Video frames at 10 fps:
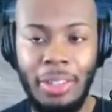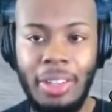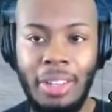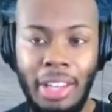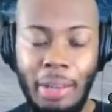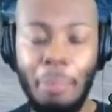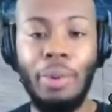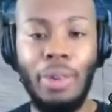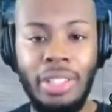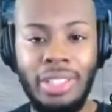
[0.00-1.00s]

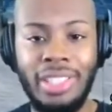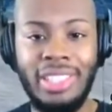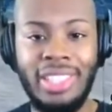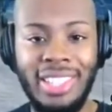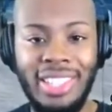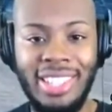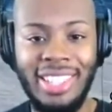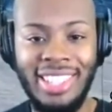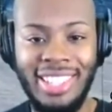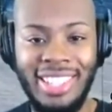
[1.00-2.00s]
inputs
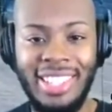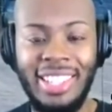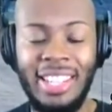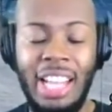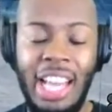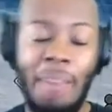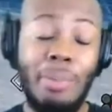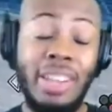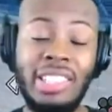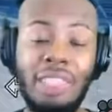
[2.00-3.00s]
and
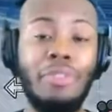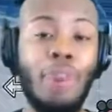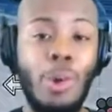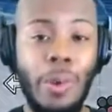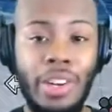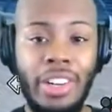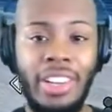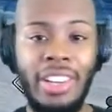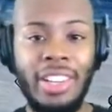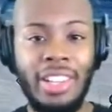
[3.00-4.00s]
pressing forward
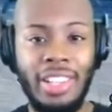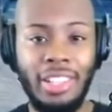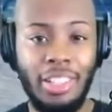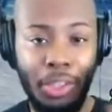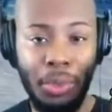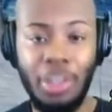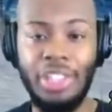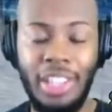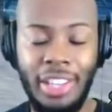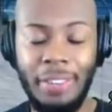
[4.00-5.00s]
to do the
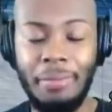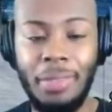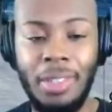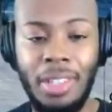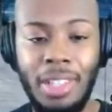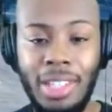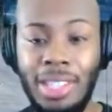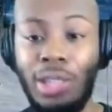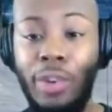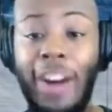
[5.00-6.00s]
chicken.
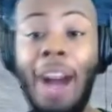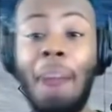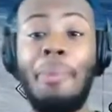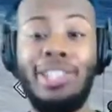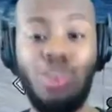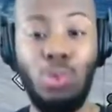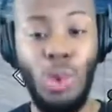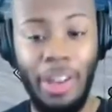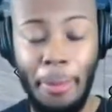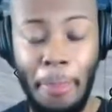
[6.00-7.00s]
So if I press
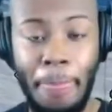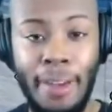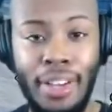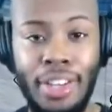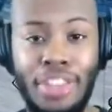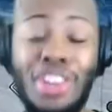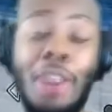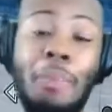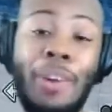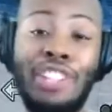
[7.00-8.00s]
1, you're gonna
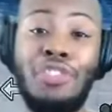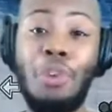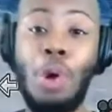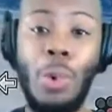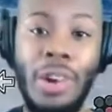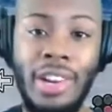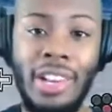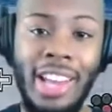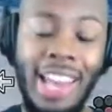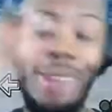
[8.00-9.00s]
press forward
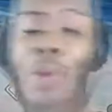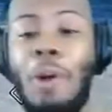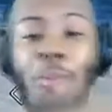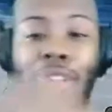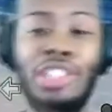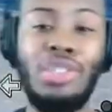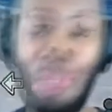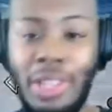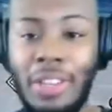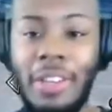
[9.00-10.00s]
and
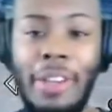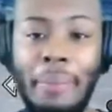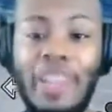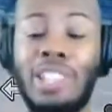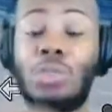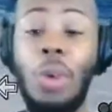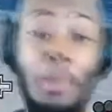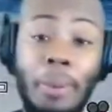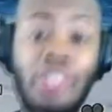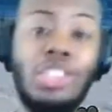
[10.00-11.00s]
1+3, because
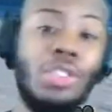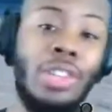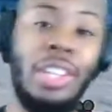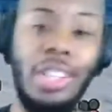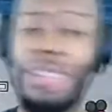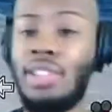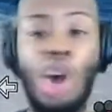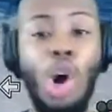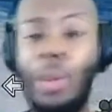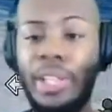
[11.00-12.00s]
1+3 is
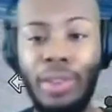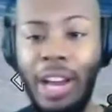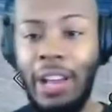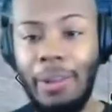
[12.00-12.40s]
always grab.